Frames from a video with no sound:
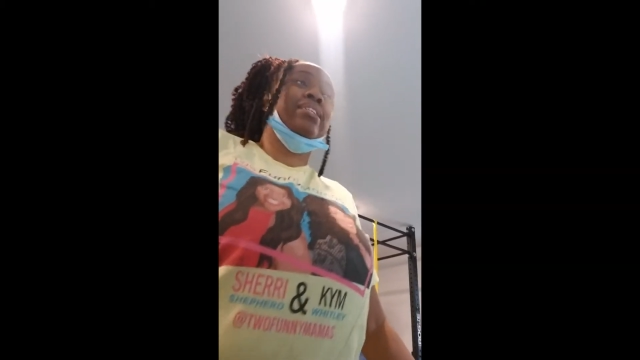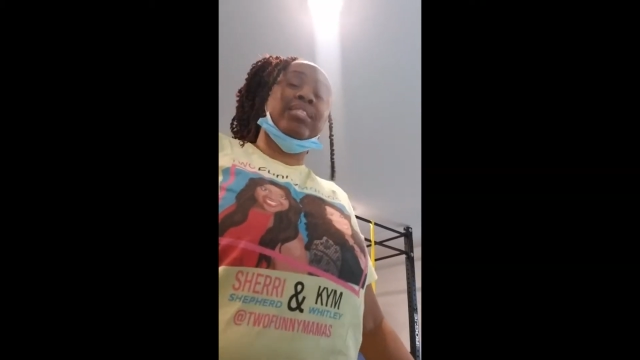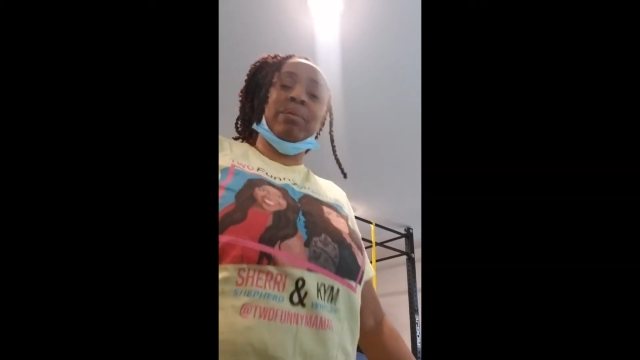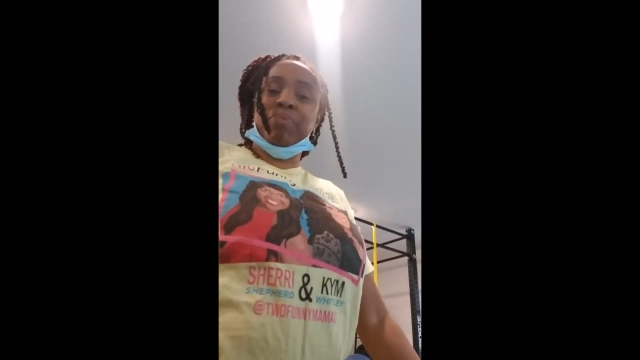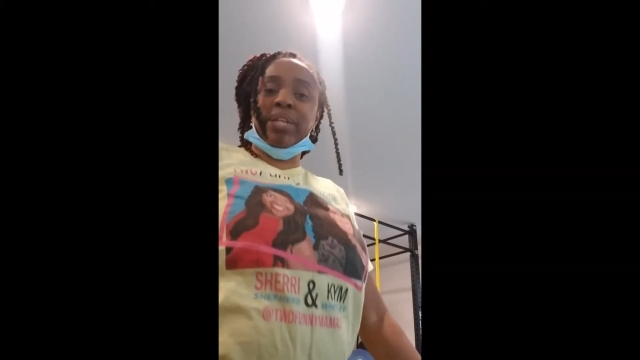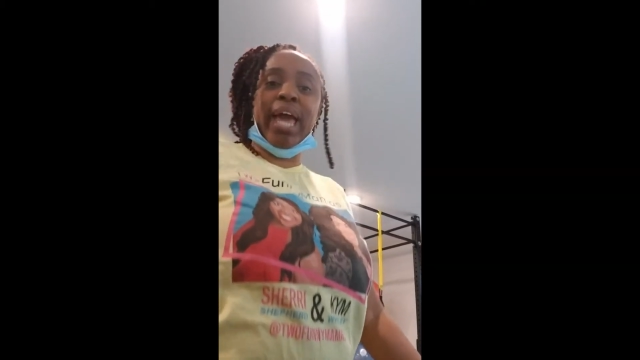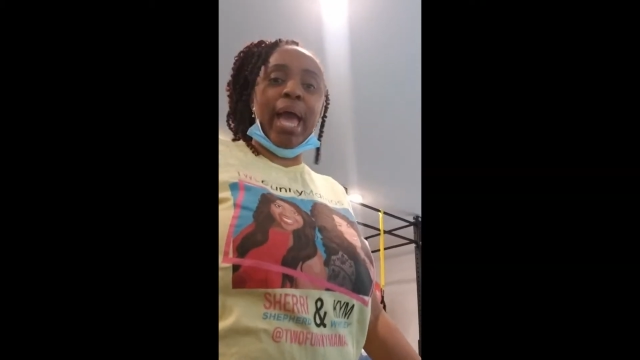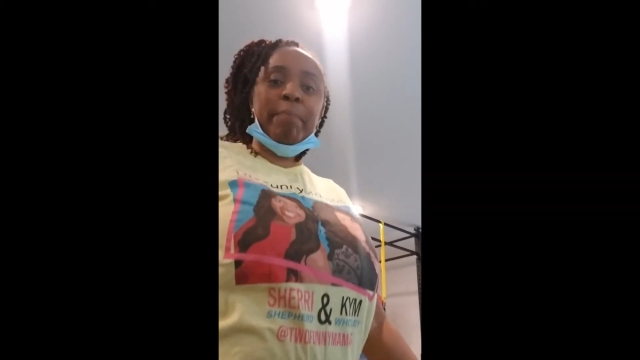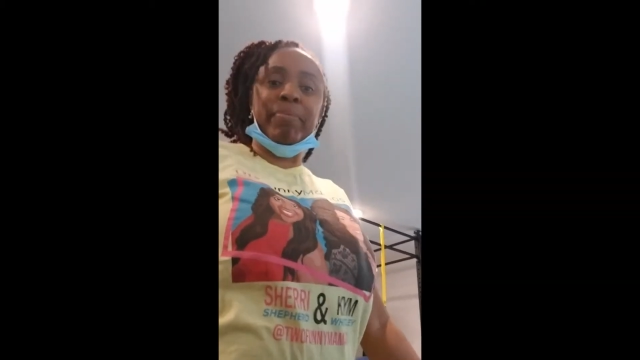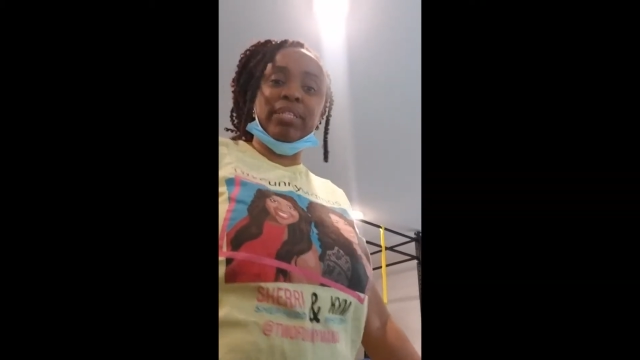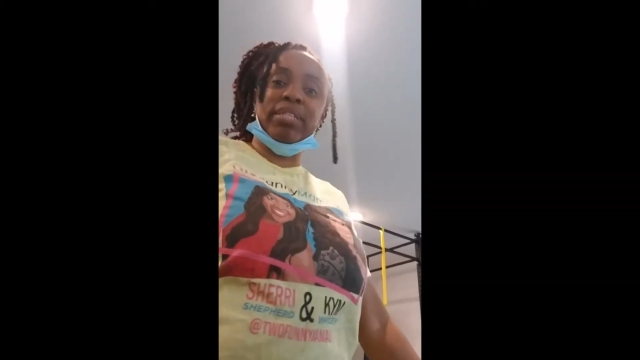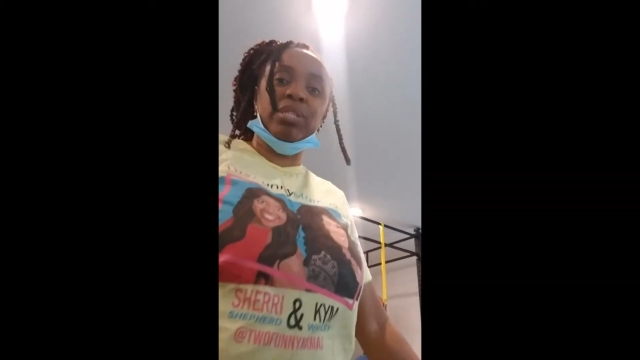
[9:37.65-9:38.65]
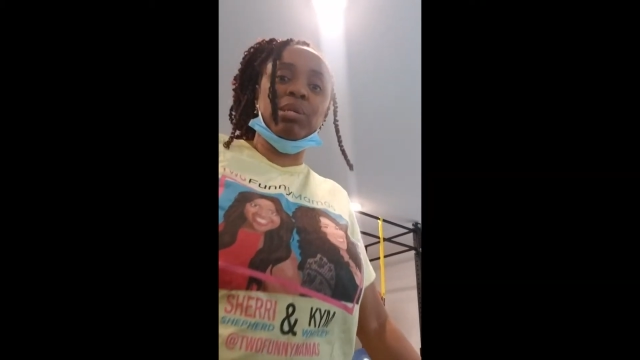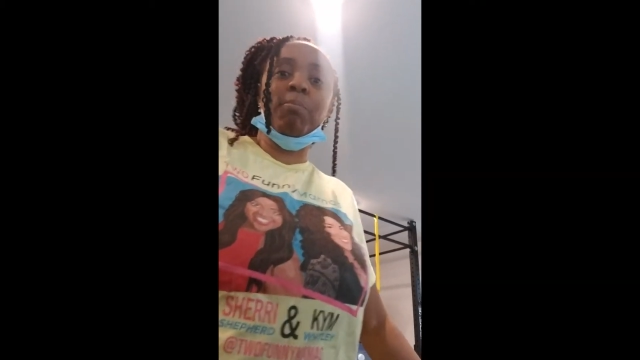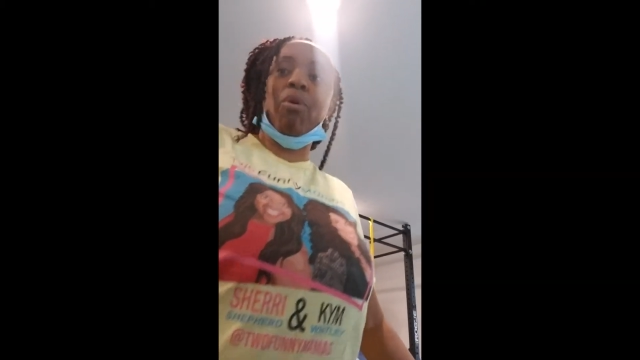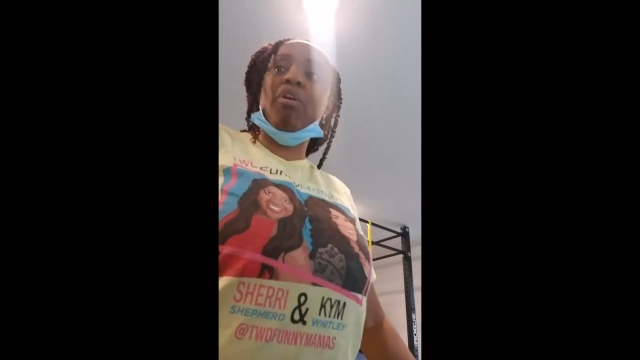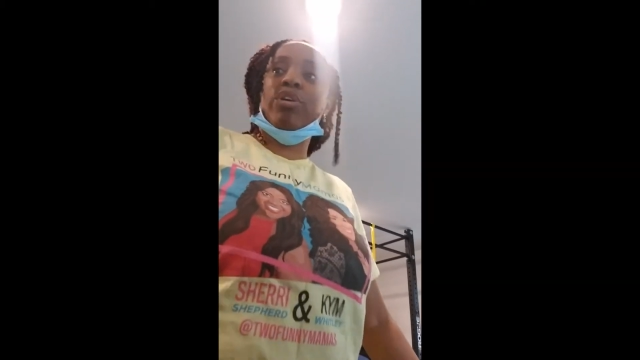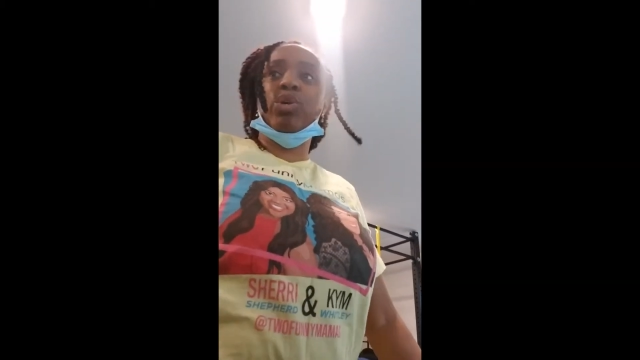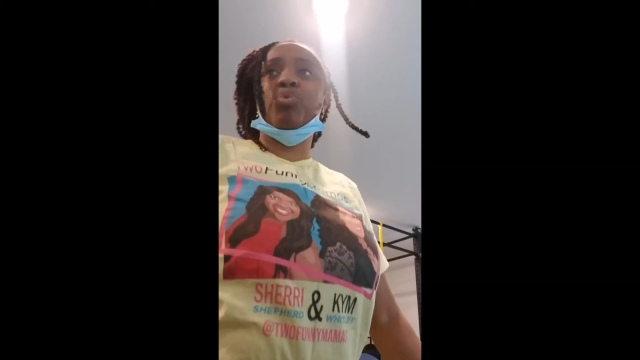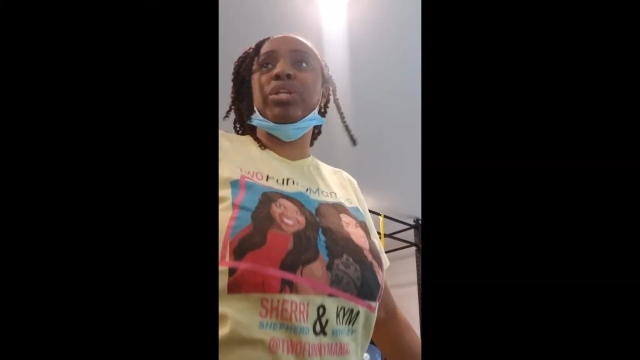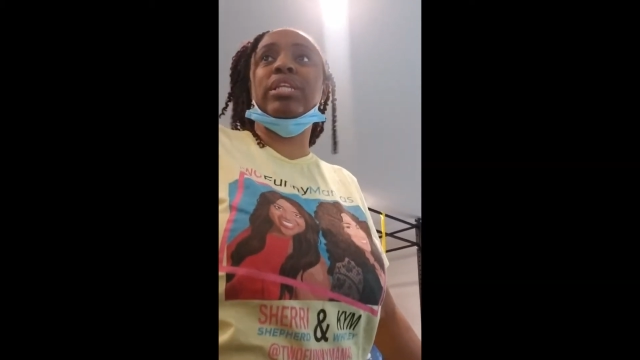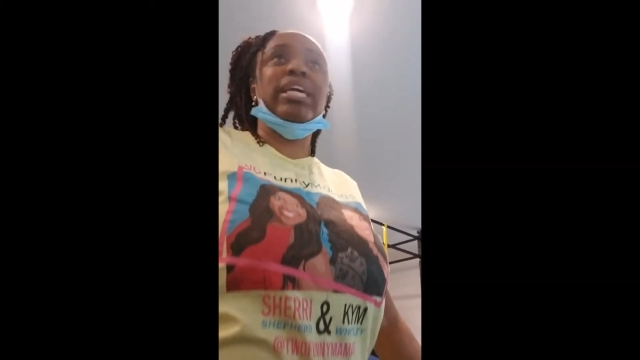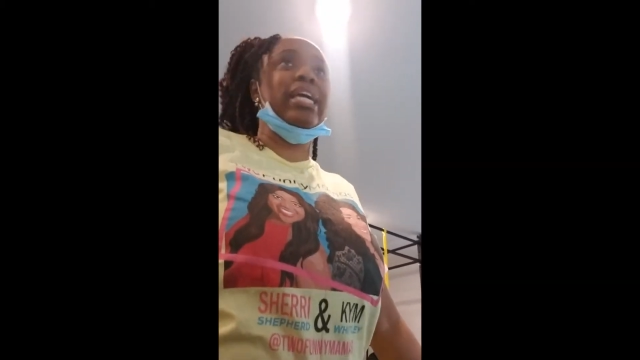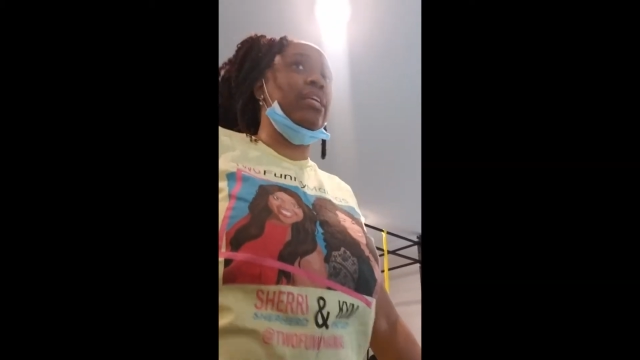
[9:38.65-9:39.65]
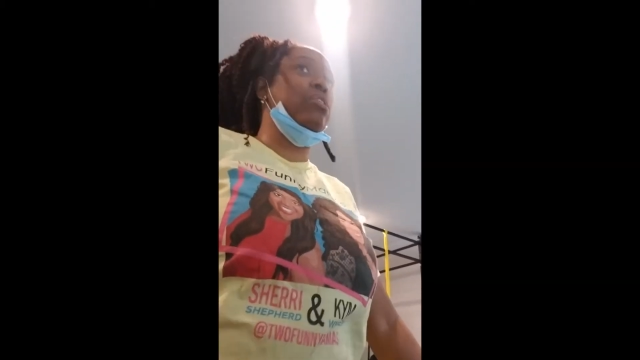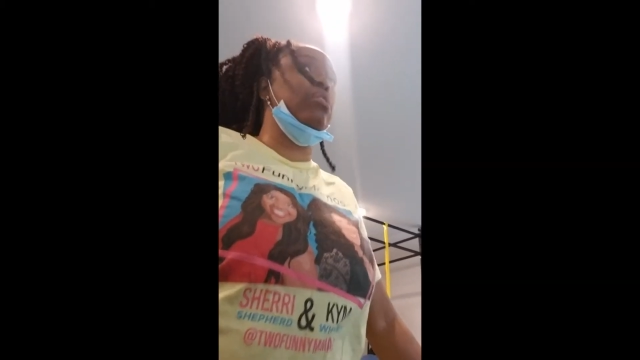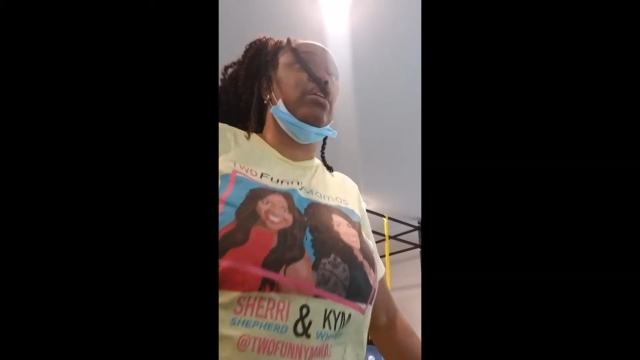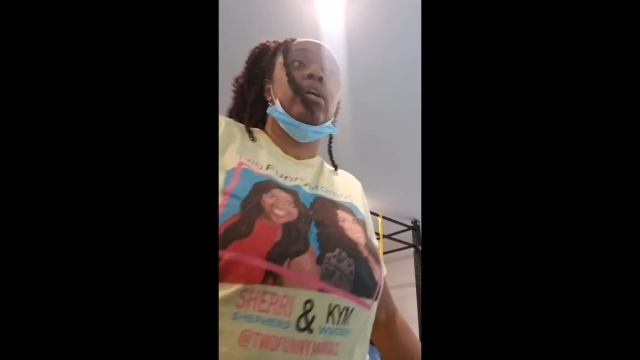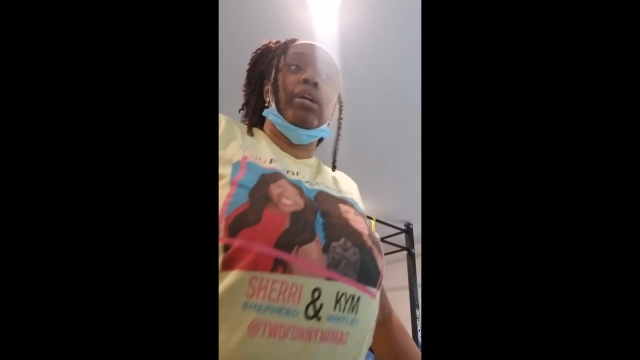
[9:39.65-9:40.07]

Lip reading: Something happens, and tomorrow you in need.